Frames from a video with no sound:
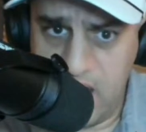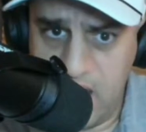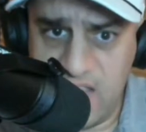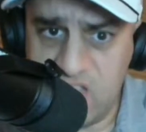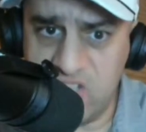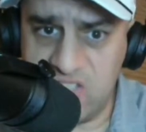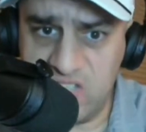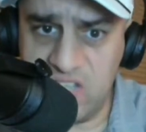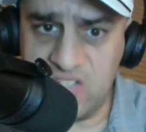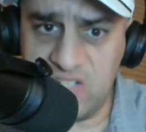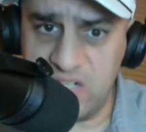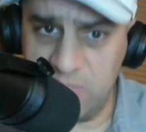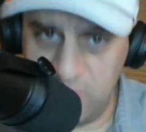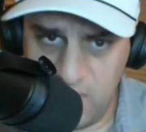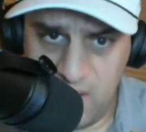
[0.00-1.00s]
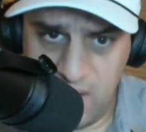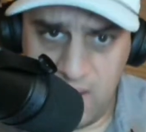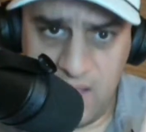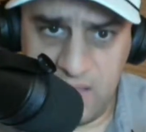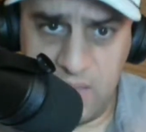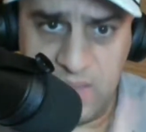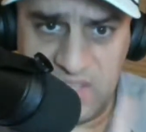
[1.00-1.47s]
And he just dusted,
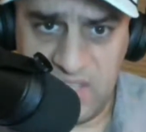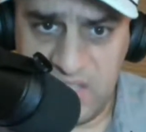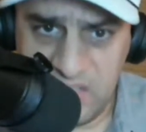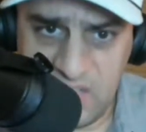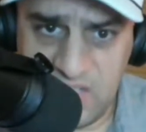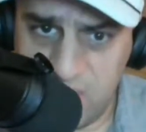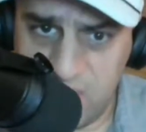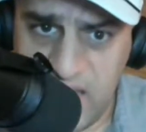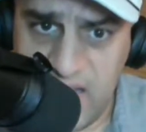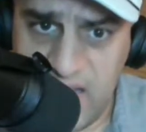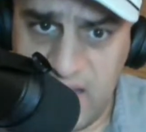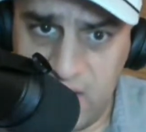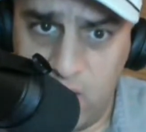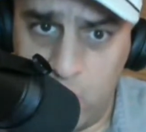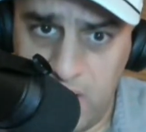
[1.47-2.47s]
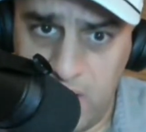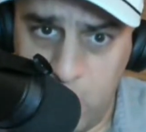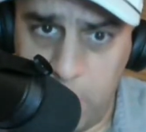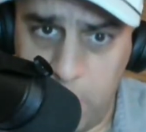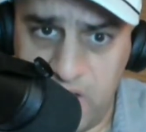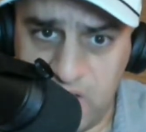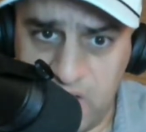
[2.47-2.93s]
think about it, dusted off Danny Little Red
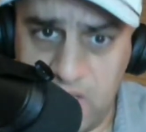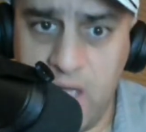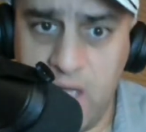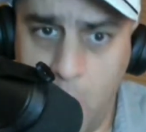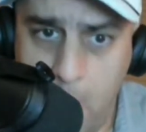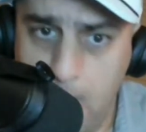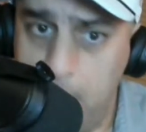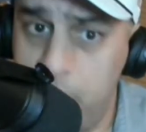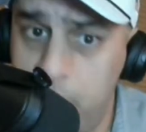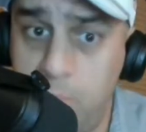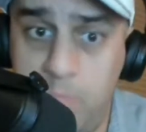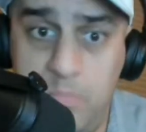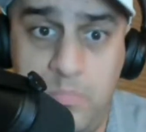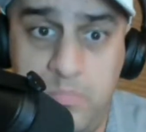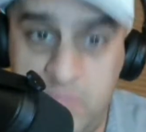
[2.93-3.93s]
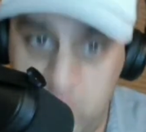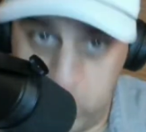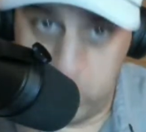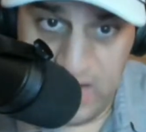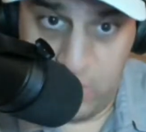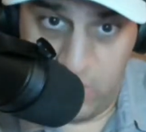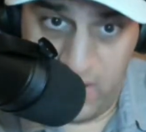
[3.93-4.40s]
Lopez,
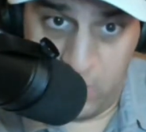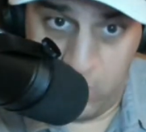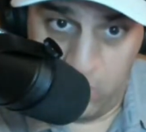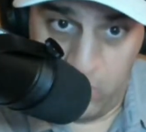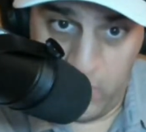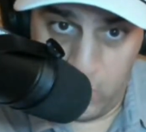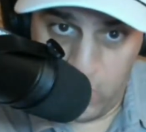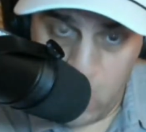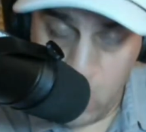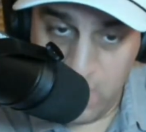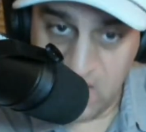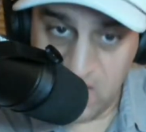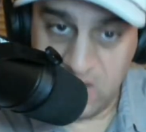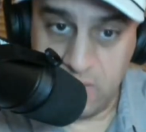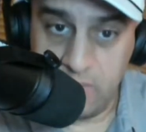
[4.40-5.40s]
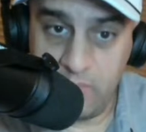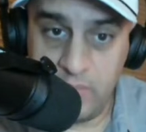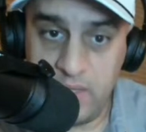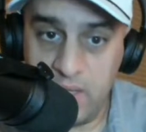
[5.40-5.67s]
train wrecked Wilfredo Gomez,